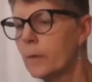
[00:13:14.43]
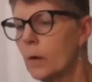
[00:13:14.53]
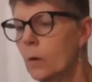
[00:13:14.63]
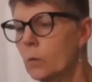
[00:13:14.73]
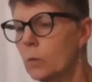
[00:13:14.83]

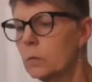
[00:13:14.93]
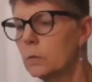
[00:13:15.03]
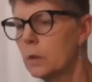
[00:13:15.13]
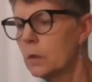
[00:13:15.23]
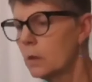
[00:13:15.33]
Oh,
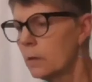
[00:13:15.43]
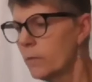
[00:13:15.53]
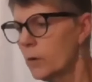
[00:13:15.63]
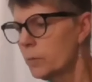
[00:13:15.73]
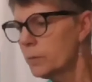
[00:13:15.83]

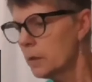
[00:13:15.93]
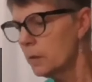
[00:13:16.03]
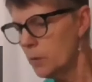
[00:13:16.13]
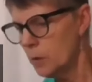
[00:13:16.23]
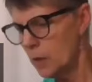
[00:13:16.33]
verbs
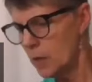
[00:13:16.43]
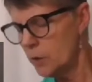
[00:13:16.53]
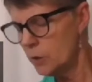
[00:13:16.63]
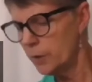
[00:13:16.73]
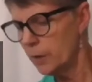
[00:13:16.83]

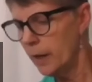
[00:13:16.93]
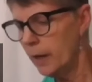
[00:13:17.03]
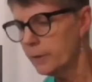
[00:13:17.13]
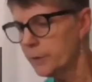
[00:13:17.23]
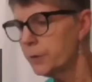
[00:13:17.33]
communication.
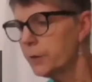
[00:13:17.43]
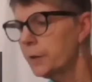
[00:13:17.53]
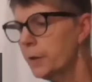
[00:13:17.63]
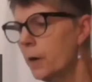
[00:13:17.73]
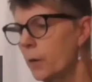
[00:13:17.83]
Ha, should
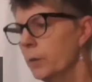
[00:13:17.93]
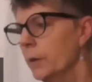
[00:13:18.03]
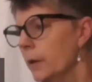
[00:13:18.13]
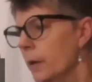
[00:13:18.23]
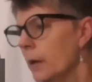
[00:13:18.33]
have known.
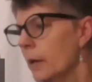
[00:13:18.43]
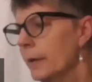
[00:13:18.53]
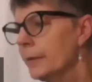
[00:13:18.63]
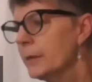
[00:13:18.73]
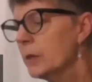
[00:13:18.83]

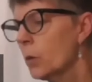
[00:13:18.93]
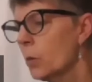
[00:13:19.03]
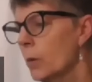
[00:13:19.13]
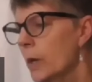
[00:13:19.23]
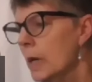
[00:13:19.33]

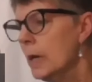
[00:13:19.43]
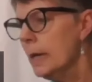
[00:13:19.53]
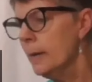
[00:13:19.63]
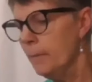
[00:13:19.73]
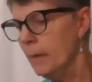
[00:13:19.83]

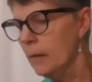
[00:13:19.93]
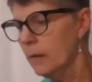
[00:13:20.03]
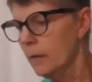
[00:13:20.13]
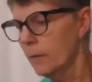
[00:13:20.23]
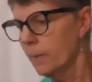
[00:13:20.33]
Scream.
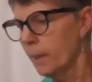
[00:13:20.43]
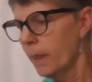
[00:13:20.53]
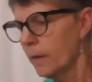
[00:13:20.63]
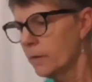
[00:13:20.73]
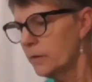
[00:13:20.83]

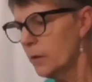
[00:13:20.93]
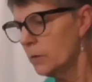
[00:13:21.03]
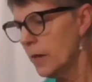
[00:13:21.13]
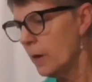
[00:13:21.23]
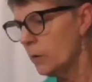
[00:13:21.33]
So
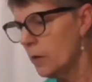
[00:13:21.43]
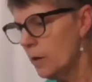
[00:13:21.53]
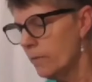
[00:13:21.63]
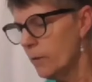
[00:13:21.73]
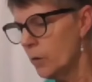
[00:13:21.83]
down
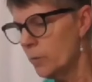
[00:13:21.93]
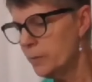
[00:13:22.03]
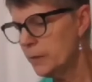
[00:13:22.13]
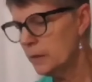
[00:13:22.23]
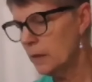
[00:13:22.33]
here,
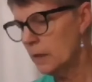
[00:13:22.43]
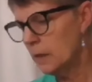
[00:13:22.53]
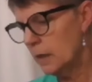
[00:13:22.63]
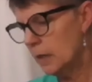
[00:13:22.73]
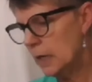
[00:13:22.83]
verbs,
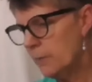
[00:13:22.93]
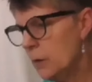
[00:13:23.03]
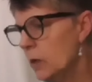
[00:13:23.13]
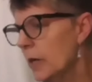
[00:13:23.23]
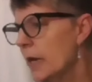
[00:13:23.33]

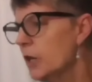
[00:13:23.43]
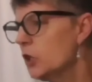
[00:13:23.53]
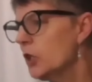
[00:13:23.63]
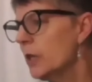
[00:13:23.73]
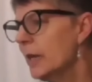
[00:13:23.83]

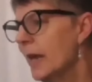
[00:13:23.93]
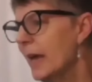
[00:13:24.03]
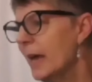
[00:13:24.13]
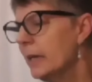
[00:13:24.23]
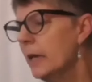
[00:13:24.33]
communication,
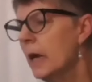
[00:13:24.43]
and